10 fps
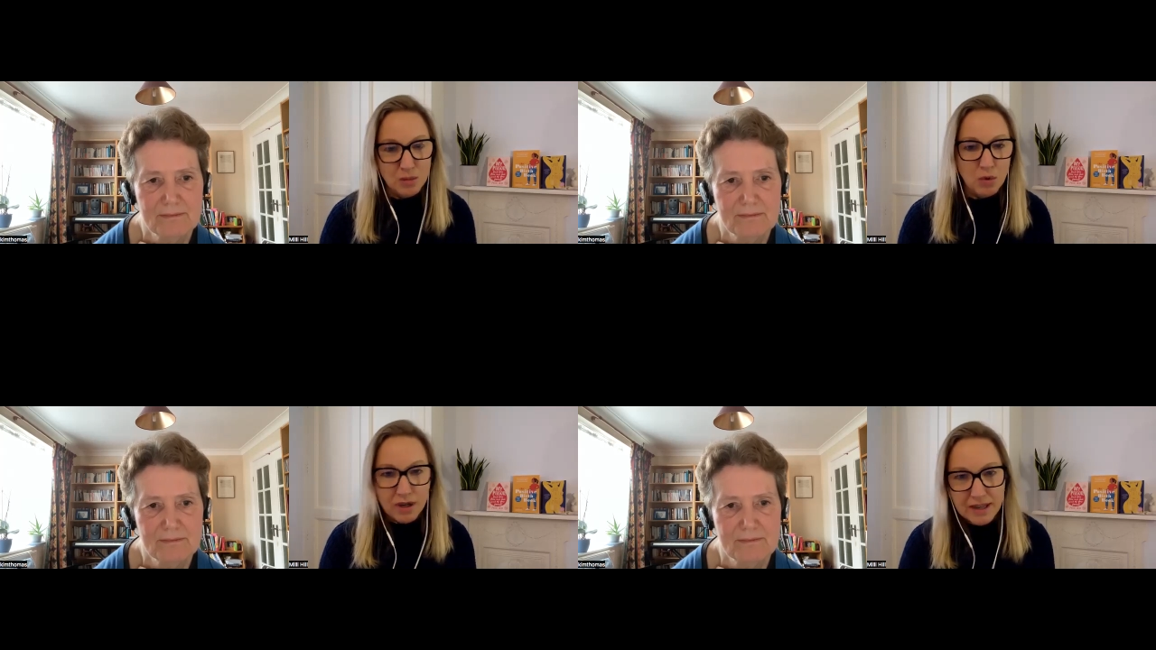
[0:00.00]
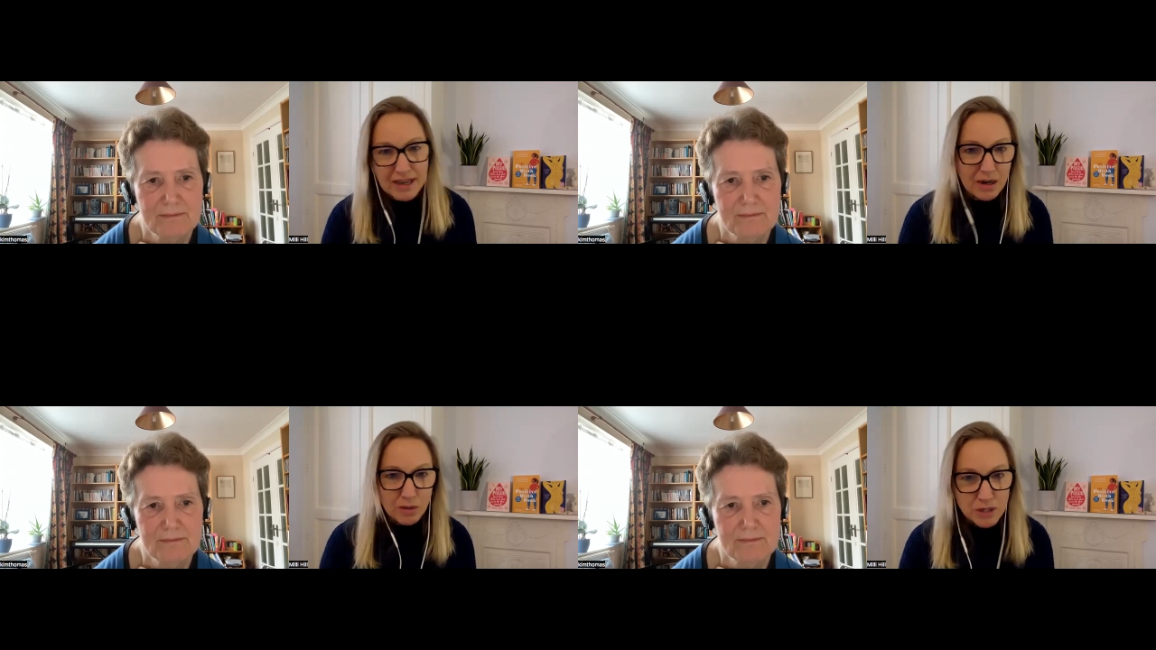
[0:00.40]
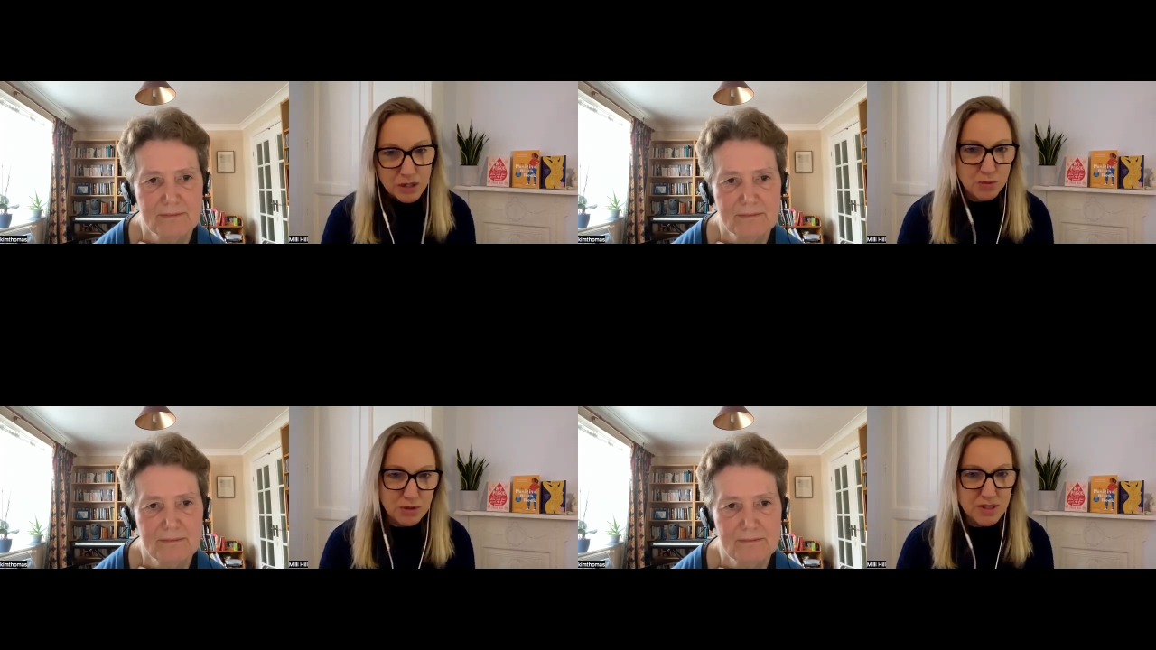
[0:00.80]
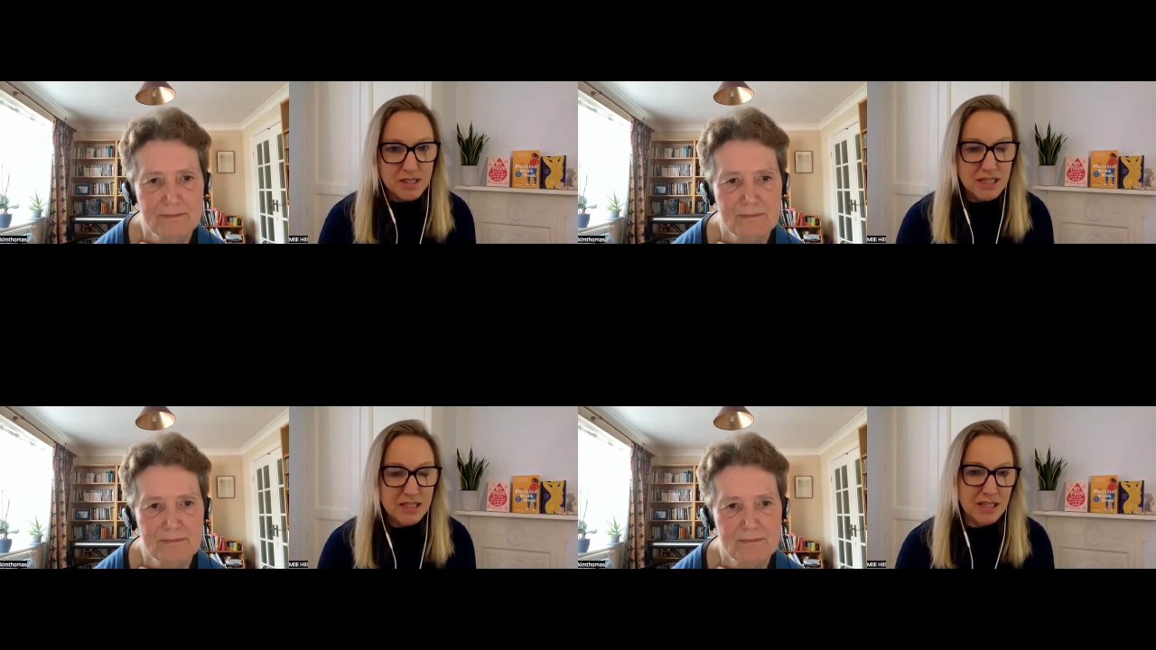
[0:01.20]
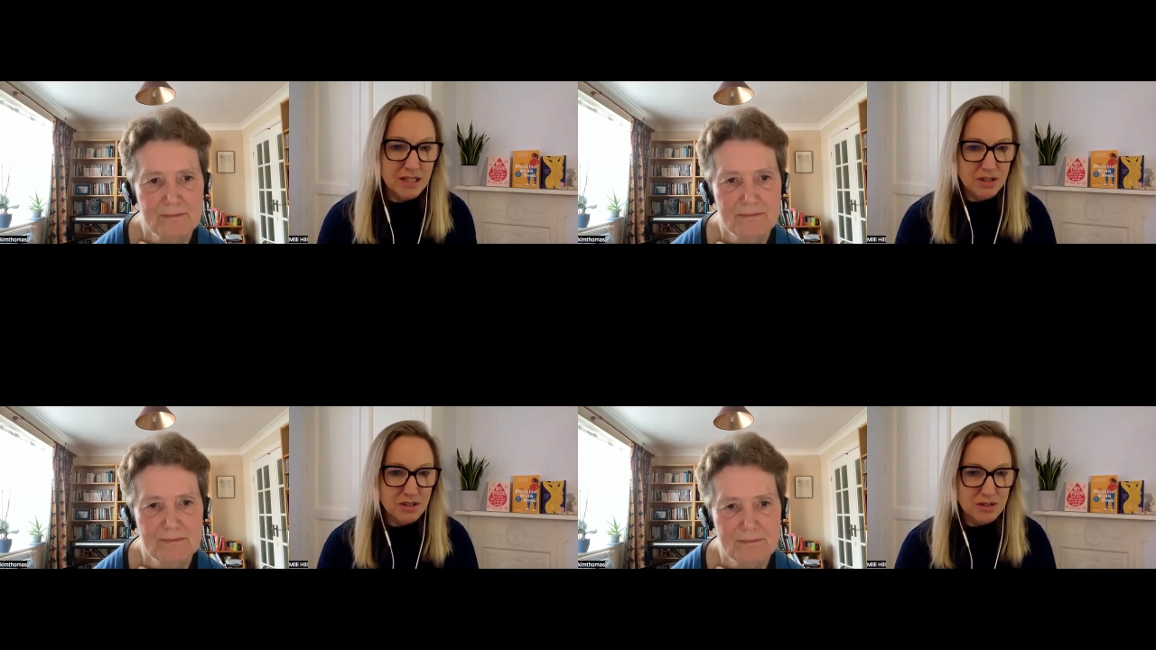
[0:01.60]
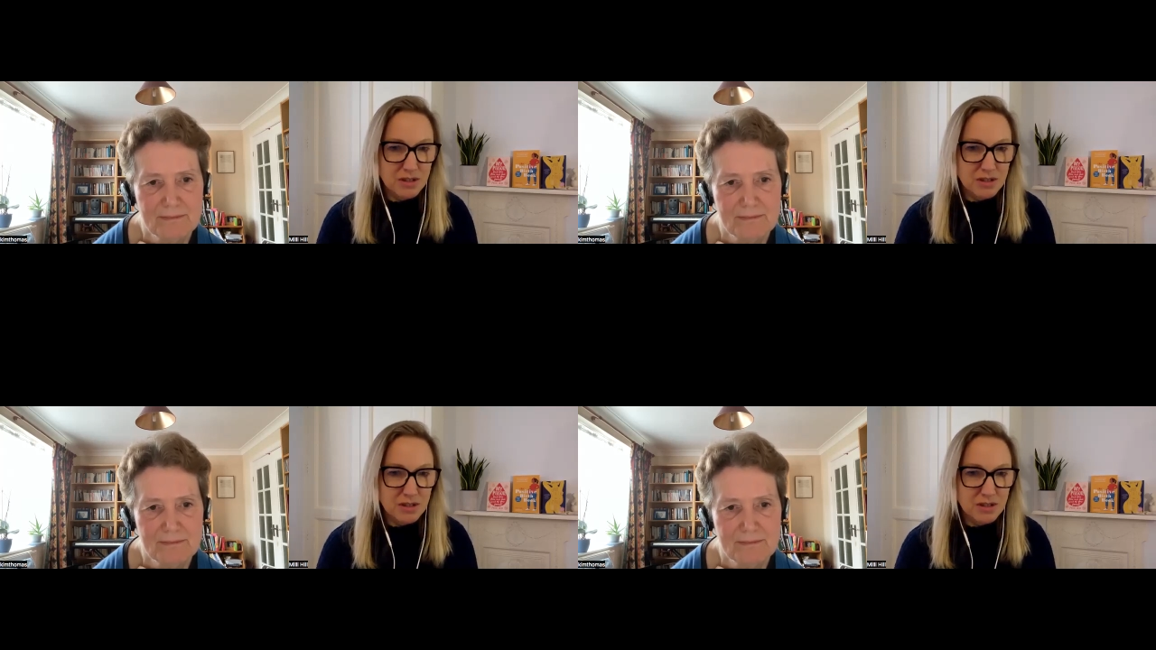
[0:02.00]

Speaker 1: work out which ones need it.